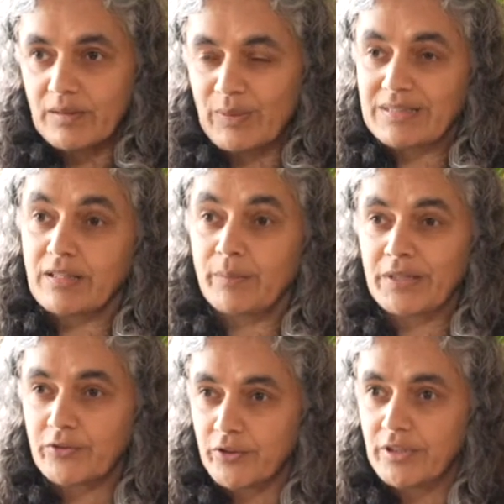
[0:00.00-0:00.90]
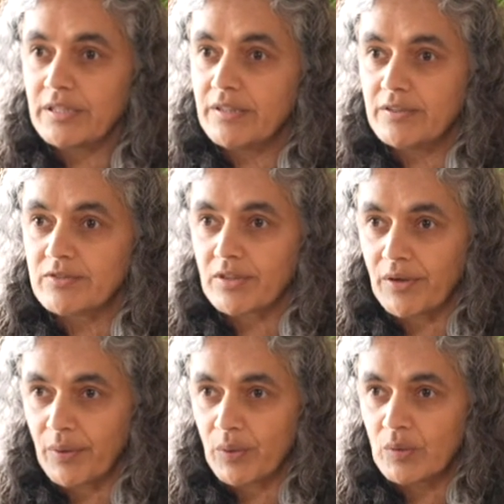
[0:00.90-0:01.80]
about 30 years
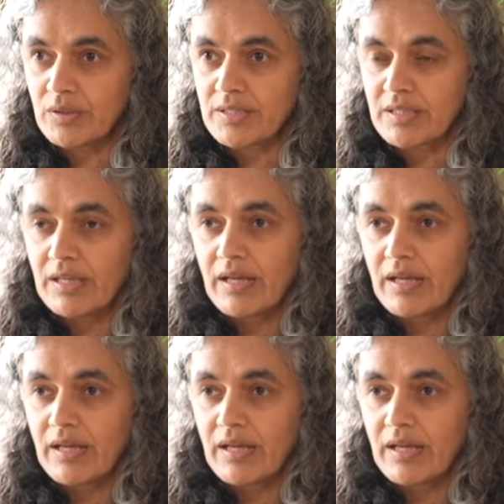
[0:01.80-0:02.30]
old,